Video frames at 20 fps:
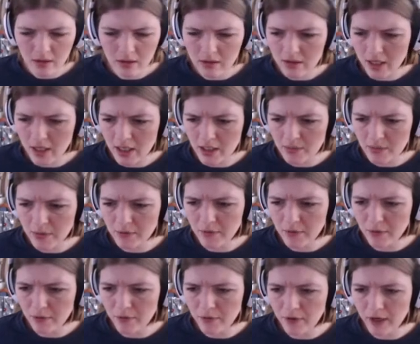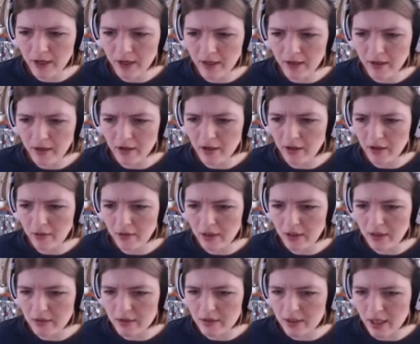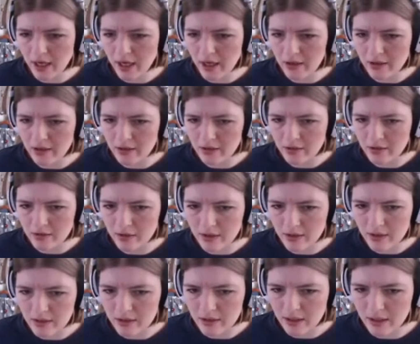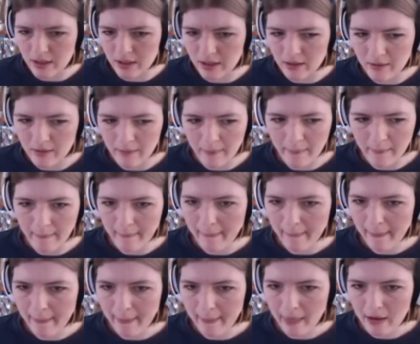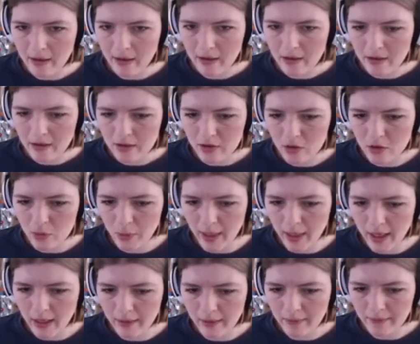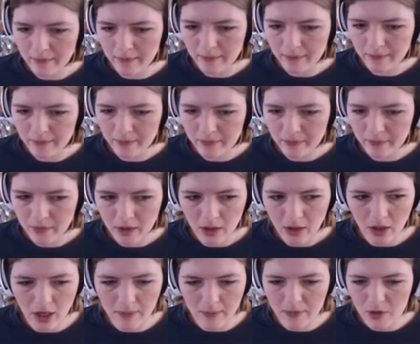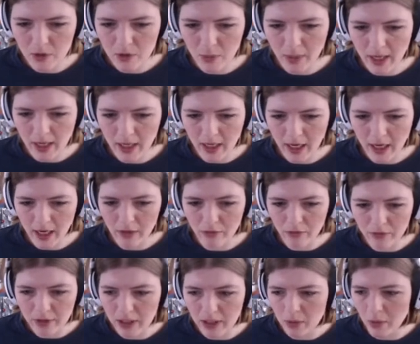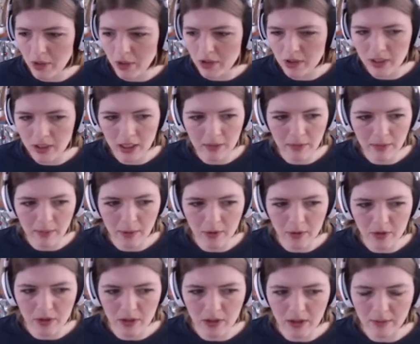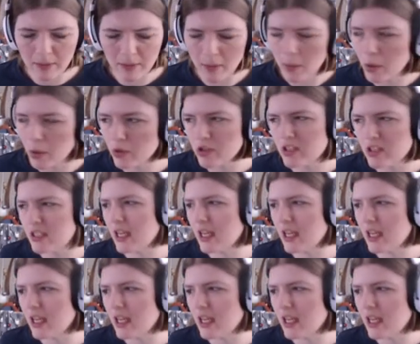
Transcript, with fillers: Desperate for fun. Oh, well, he was tired too, so I just kind of... Swing. Hurry up and swing. I really want you to get a promotion. A promotion?